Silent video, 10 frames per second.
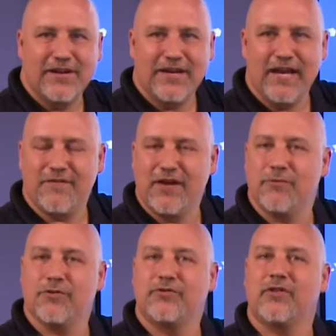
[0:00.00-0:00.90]
if he
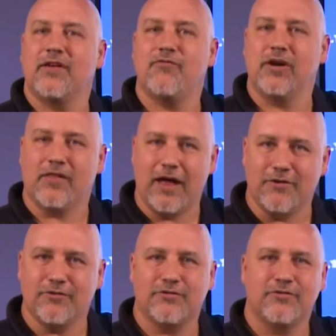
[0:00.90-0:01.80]
was delivering
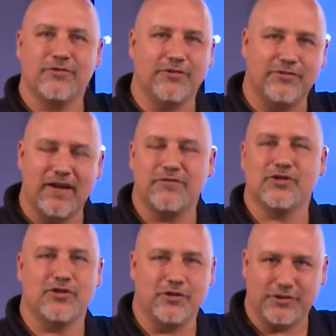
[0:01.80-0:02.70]
letters to 7
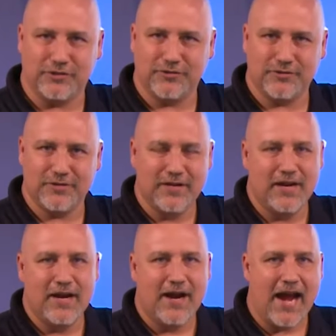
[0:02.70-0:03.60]
churches.
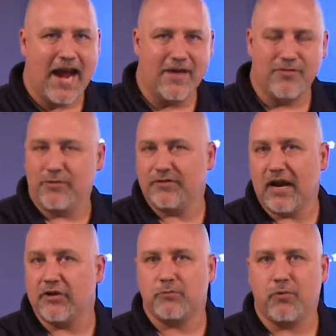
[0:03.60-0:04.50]
And the reason
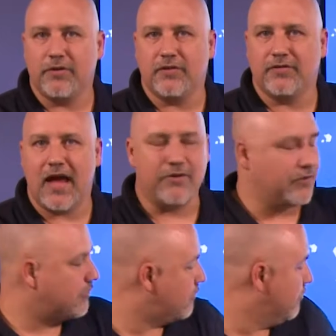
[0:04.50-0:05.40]
I just point this out
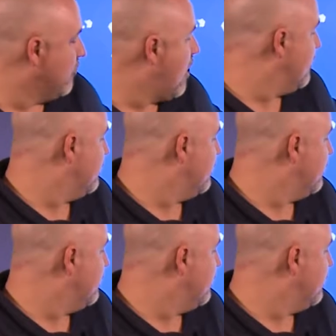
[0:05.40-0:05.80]
is John is